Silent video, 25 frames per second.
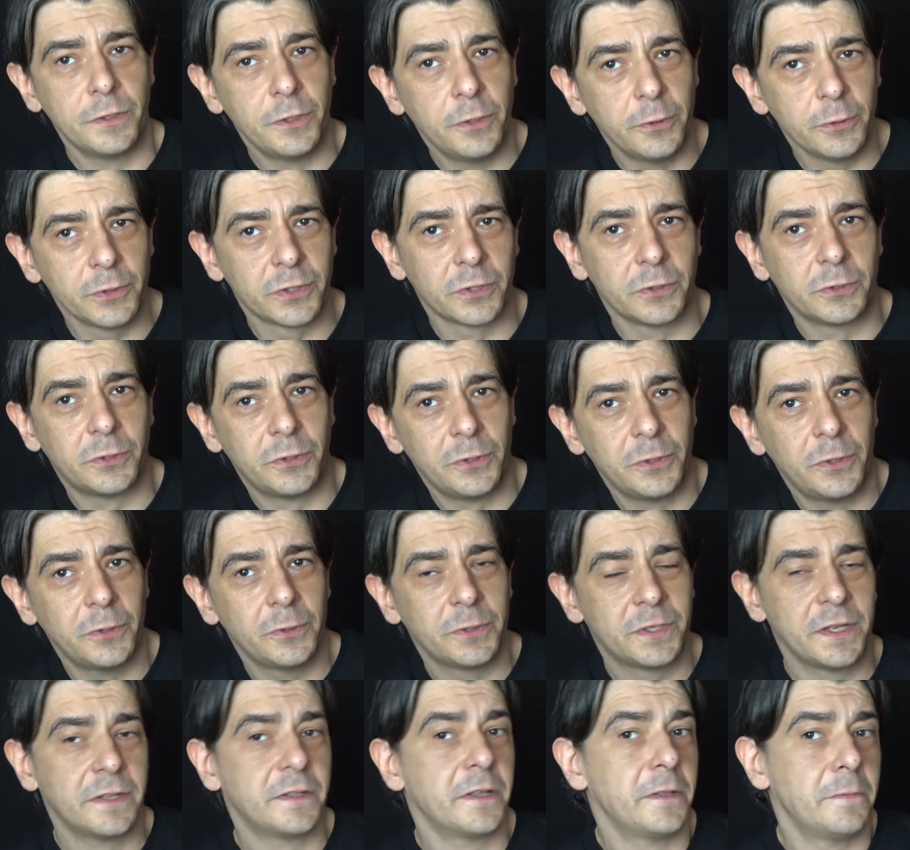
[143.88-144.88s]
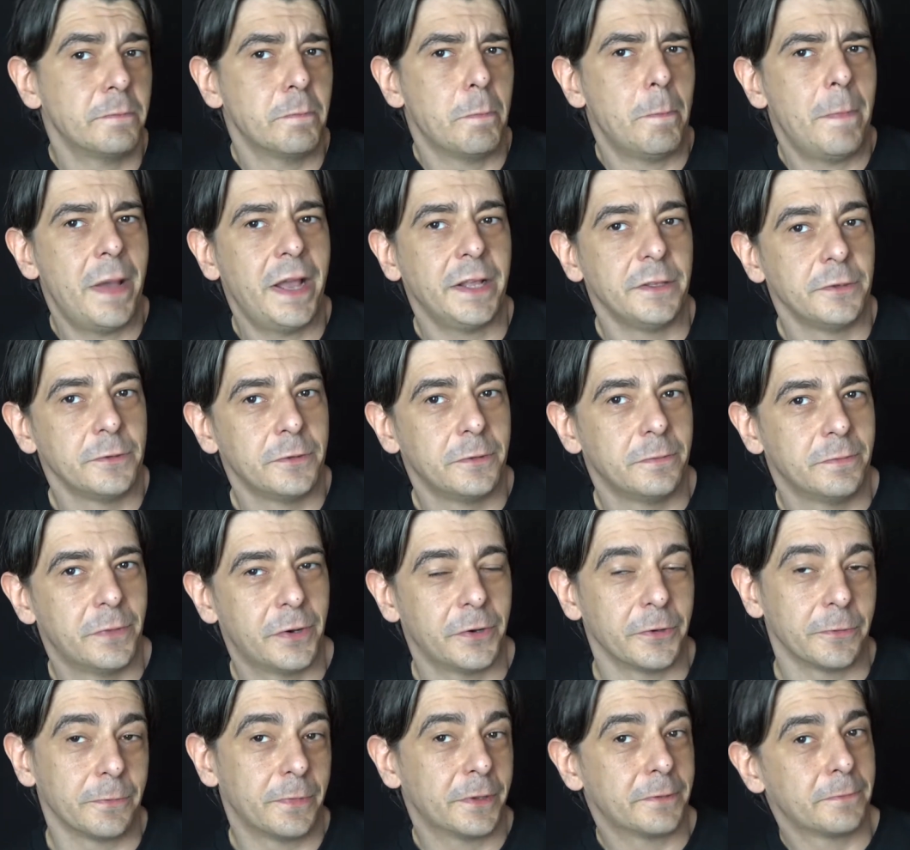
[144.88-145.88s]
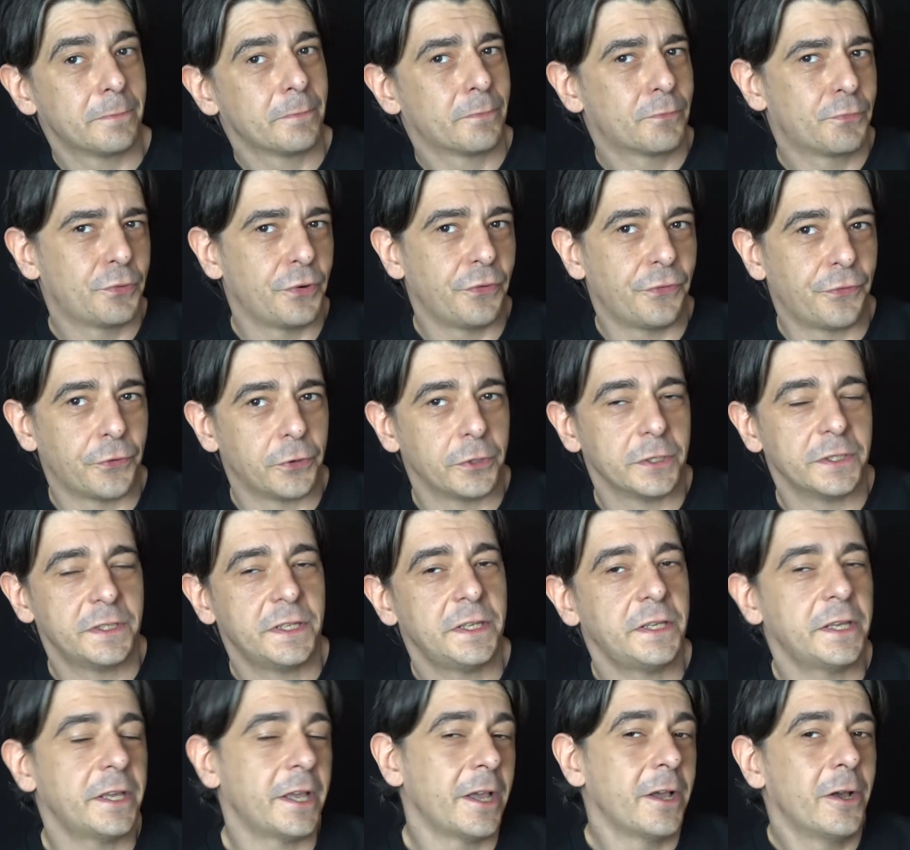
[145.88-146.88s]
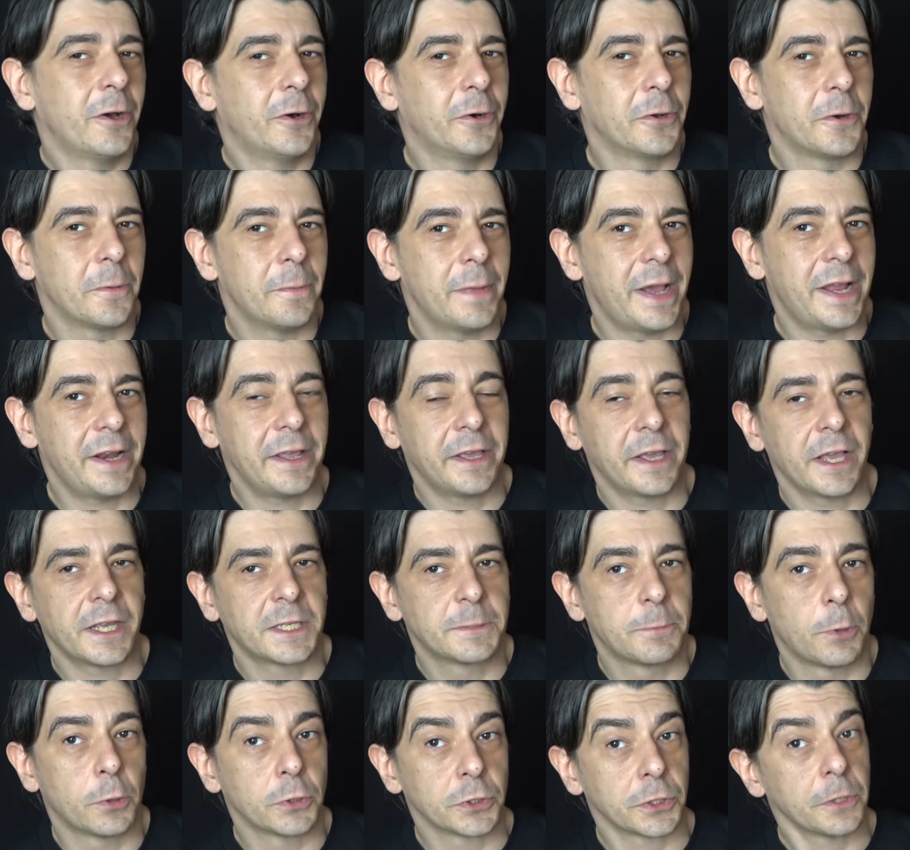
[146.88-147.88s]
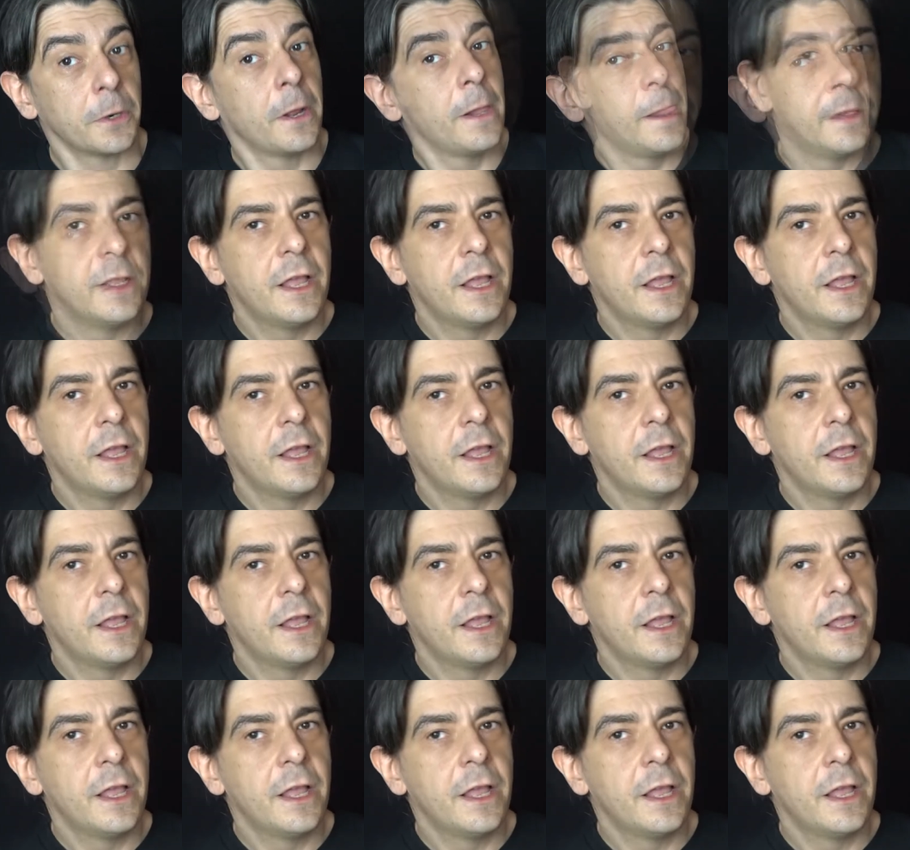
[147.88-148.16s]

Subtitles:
user to use it in manual mode, but preferred the automatic exposure.